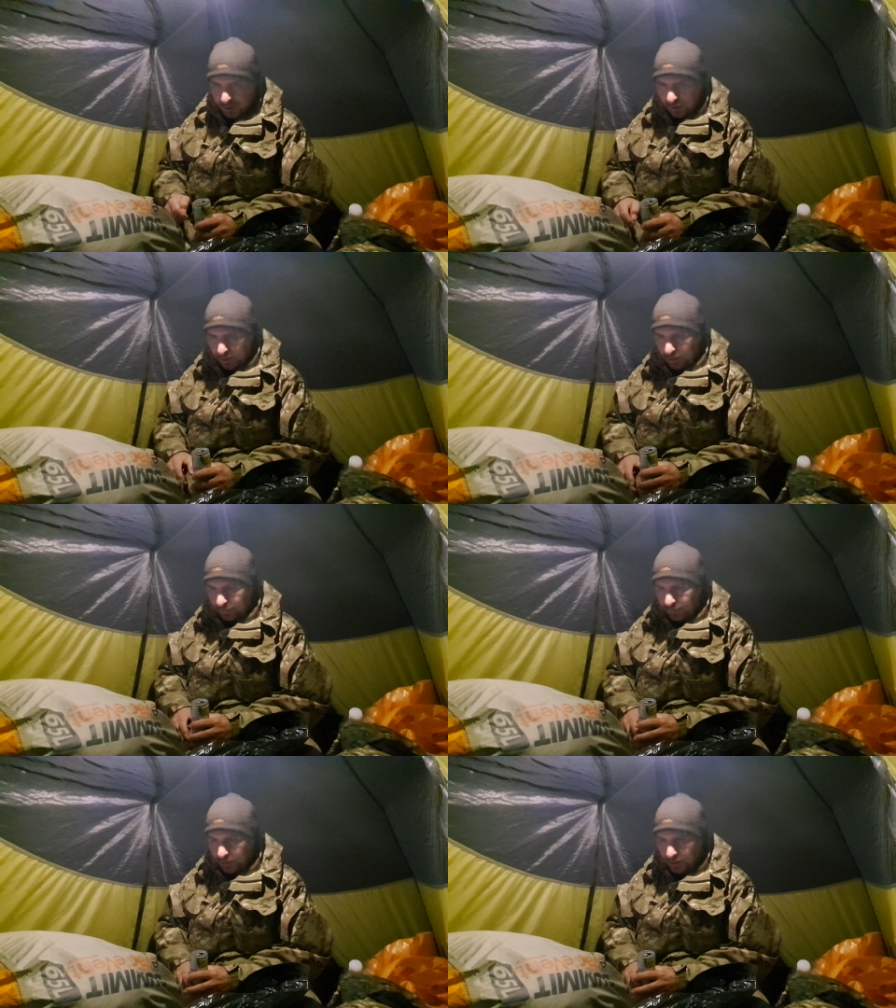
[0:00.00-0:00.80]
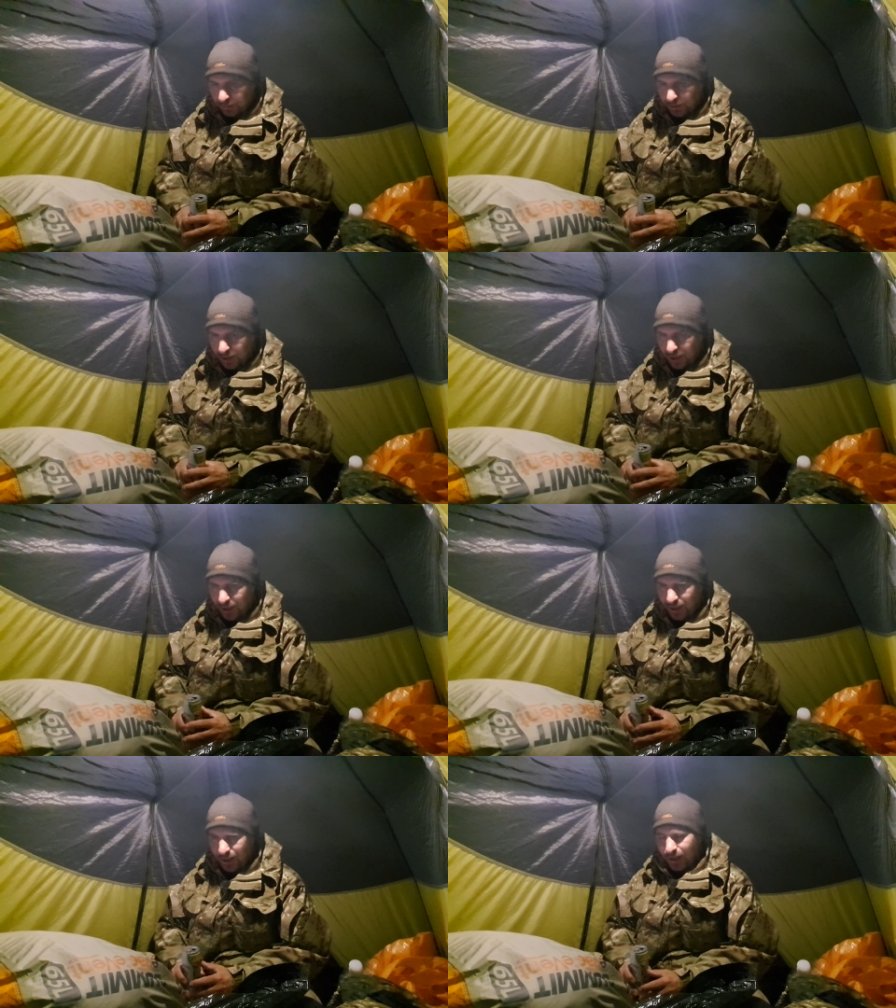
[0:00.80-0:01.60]
like I fucked up
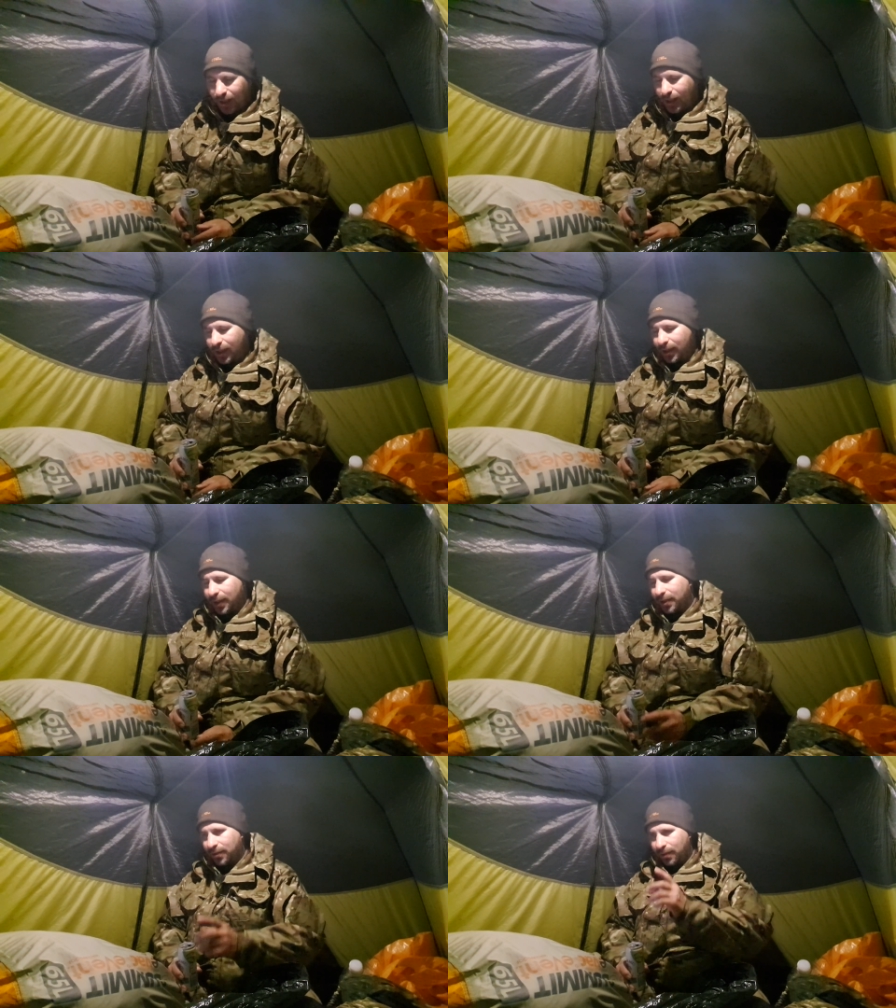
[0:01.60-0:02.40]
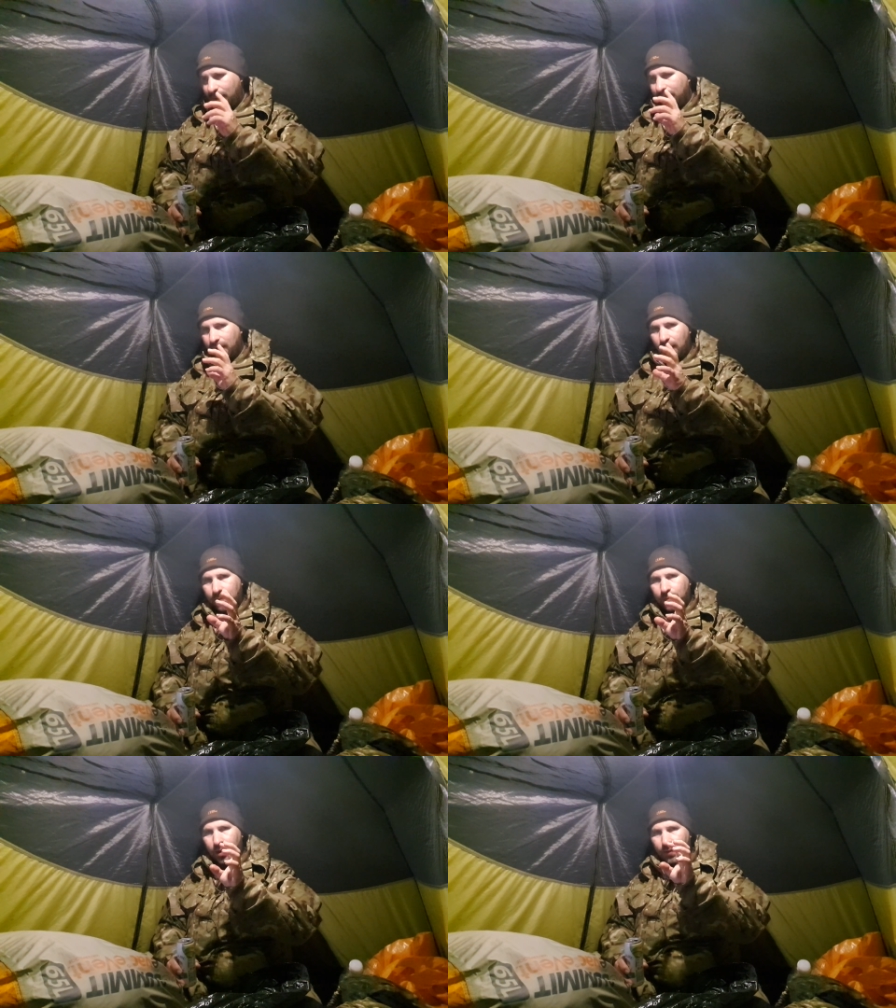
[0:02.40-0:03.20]
today, I need to remember that
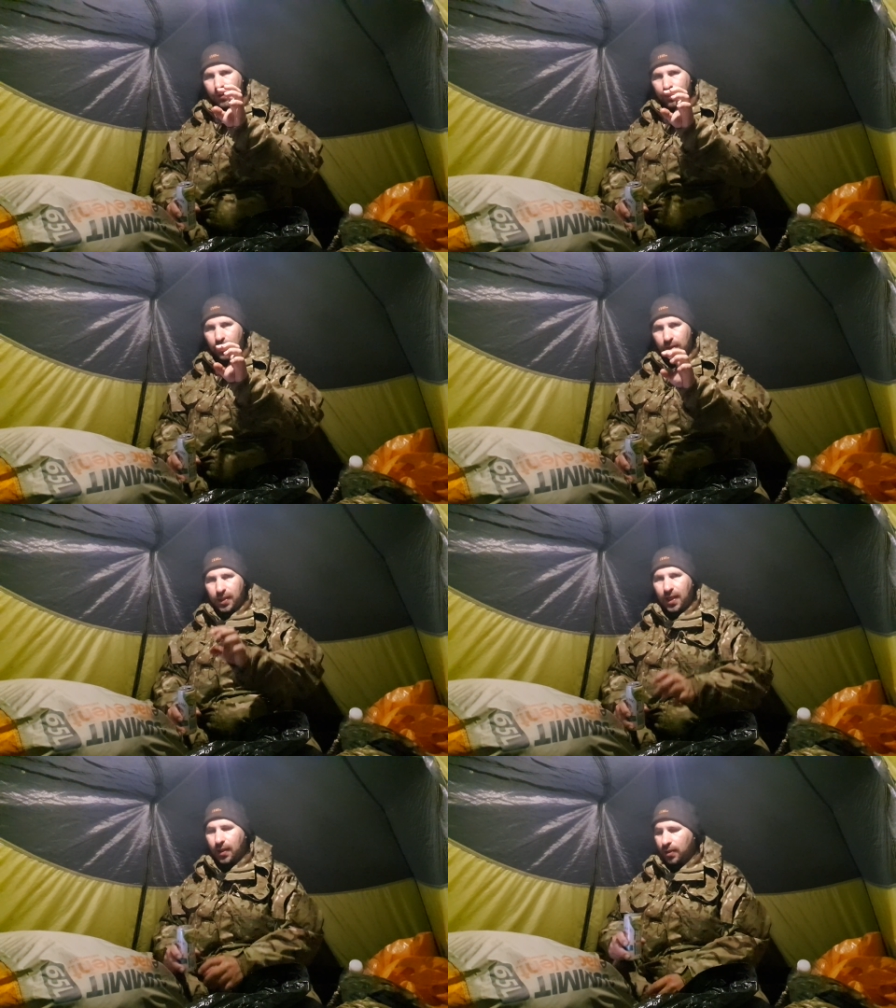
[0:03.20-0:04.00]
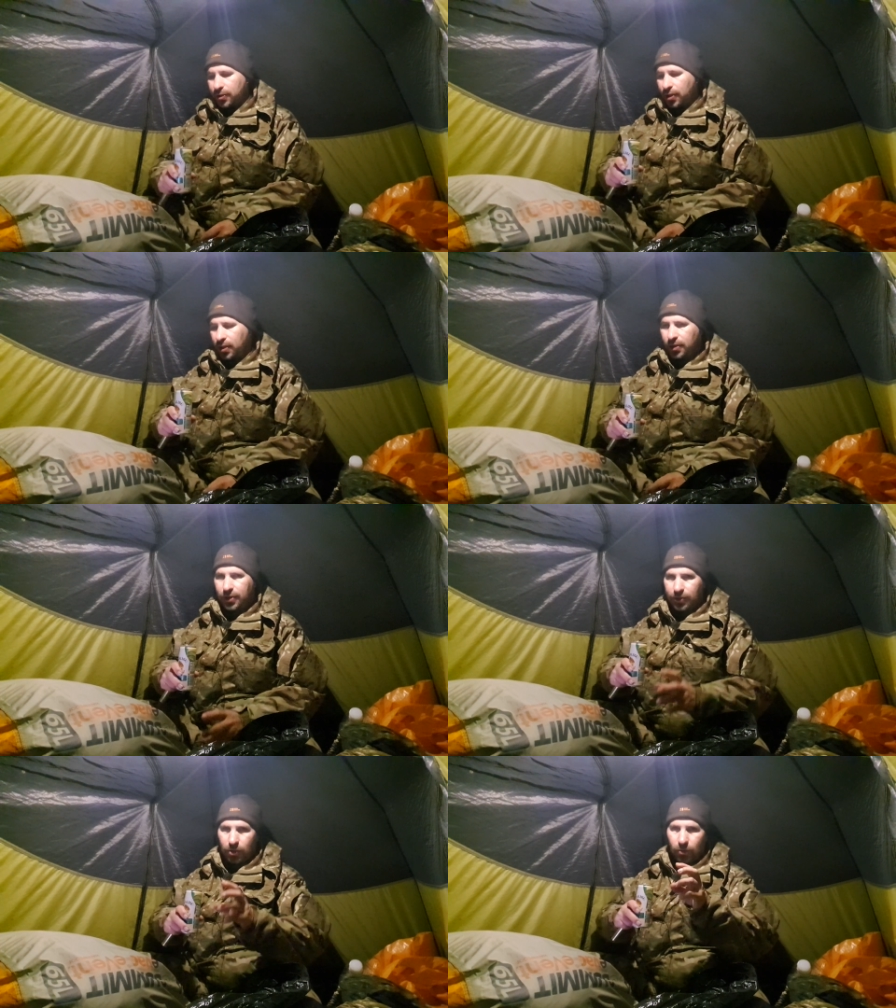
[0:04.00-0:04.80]
I have to bring the anchor charge
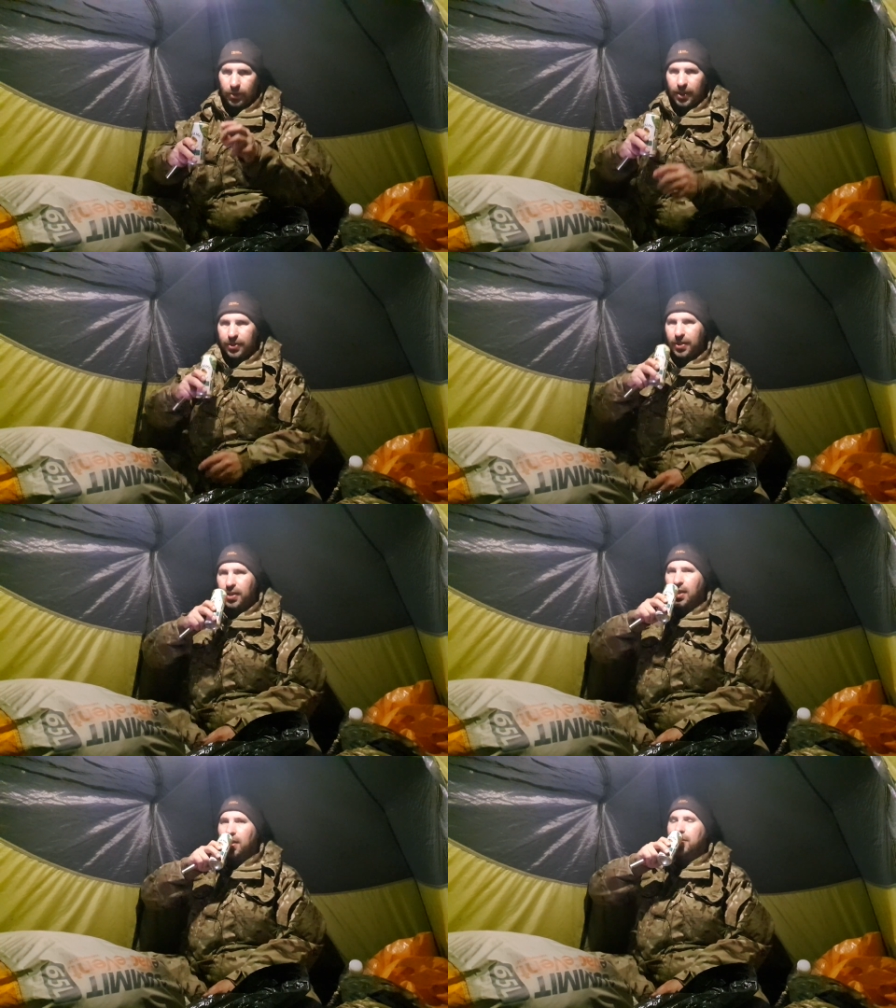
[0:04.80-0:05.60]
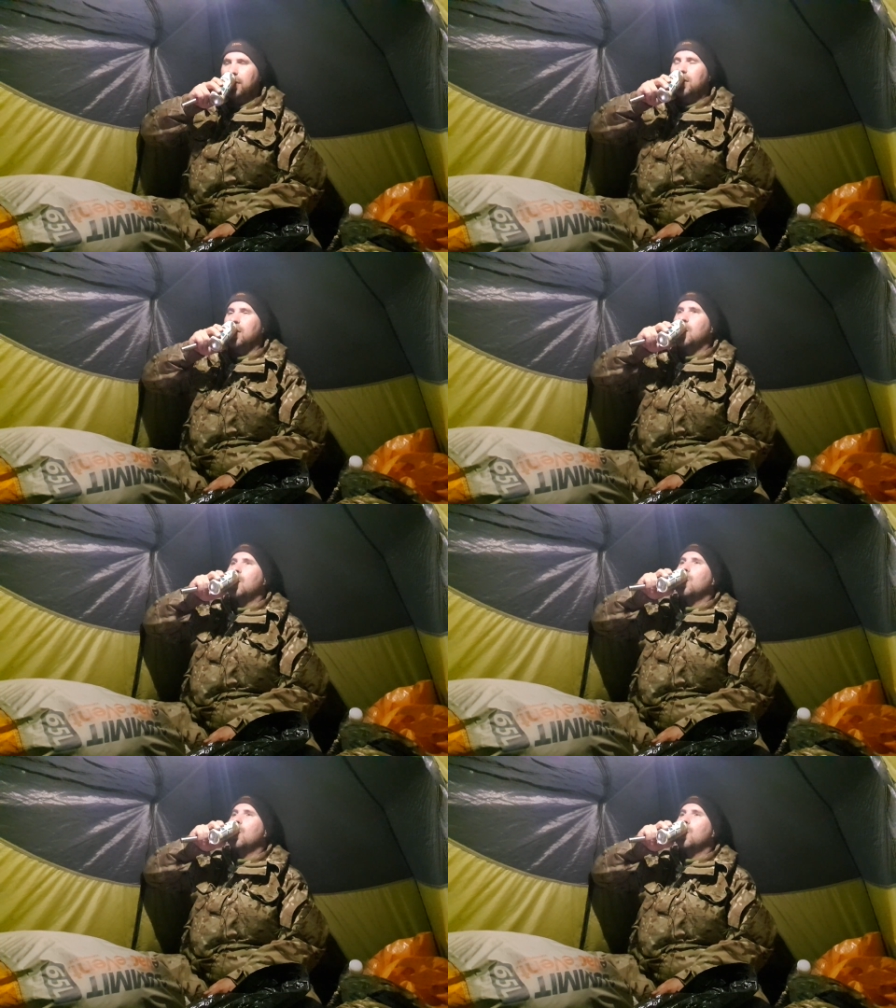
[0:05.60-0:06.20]
that's got all the SD cards in there.